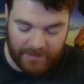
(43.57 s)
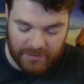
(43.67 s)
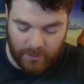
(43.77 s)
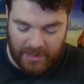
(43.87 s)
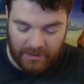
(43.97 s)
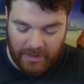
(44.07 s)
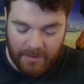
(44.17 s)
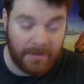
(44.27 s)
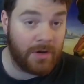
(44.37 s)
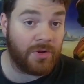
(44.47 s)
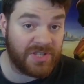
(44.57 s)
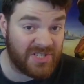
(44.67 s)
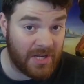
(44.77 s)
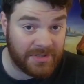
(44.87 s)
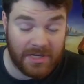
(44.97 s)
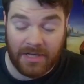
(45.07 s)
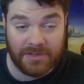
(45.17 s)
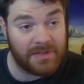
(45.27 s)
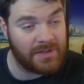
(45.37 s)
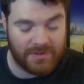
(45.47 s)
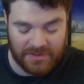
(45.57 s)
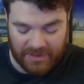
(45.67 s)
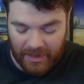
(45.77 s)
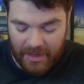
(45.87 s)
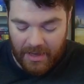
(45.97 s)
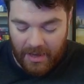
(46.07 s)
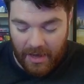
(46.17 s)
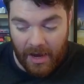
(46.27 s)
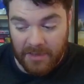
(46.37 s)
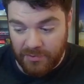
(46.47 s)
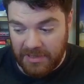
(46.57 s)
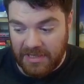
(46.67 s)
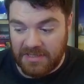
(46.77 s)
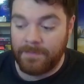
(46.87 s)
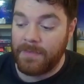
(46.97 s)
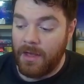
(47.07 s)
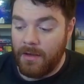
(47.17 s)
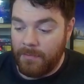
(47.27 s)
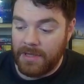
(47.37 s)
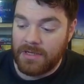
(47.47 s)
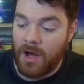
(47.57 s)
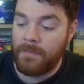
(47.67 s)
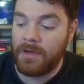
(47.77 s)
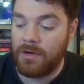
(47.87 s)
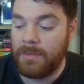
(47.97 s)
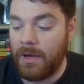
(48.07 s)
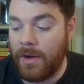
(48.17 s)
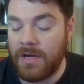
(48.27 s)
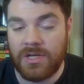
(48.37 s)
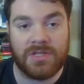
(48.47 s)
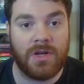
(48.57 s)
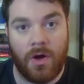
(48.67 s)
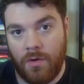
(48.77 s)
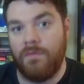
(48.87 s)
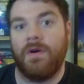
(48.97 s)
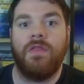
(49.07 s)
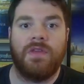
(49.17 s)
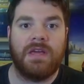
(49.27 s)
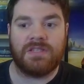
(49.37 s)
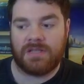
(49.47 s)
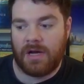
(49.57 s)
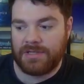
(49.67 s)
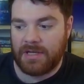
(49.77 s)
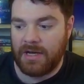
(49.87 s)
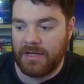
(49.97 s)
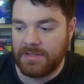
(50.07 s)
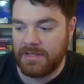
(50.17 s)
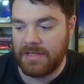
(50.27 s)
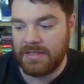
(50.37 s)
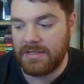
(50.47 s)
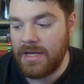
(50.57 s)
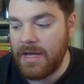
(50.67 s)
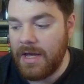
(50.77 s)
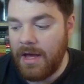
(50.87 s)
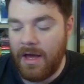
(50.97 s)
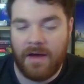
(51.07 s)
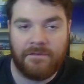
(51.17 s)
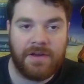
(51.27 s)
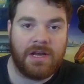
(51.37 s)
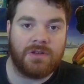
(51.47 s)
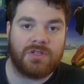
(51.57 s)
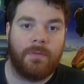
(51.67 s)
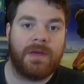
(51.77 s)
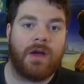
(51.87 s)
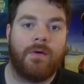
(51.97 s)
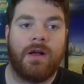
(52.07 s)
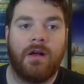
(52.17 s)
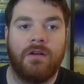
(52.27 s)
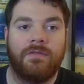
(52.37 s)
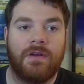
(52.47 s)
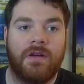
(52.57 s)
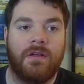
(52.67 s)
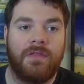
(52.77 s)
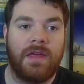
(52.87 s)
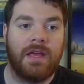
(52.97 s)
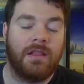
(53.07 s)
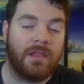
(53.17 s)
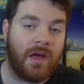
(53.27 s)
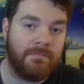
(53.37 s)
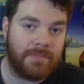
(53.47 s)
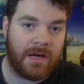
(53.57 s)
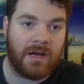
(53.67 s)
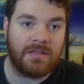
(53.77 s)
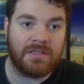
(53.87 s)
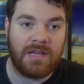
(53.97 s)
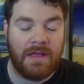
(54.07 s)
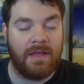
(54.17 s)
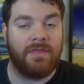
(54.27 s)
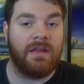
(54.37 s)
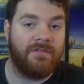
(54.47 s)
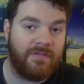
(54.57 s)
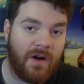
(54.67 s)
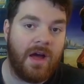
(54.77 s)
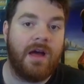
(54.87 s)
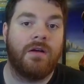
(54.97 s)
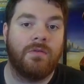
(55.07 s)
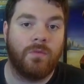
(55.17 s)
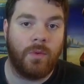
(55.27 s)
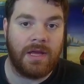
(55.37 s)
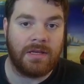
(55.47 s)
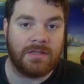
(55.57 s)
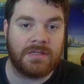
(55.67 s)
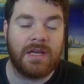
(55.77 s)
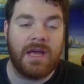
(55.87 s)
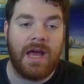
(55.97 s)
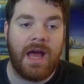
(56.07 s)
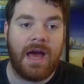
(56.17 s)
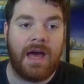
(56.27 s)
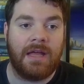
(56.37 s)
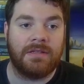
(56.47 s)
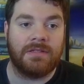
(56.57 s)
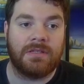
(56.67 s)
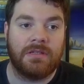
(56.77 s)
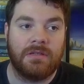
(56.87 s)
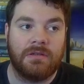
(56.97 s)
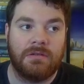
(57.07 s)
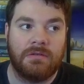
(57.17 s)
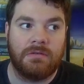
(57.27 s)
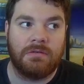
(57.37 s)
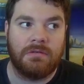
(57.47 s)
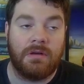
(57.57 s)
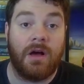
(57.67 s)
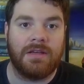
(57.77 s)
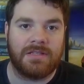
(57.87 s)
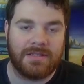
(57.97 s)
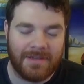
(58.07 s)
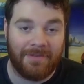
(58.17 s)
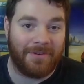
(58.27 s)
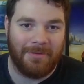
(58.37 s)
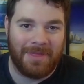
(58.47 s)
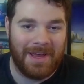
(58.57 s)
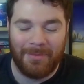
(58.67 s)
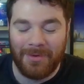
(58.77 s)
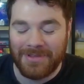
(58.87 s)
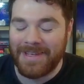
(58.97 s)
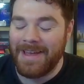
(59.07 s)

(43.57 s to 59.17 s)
as well, but not a starter card, so that's interesting. It's pretty decent, but I'm going to be going just over the starter cards in this video, so I'll be going over the Light Barts, and then the Fire, Wind, and Ice, I forgot what the element was,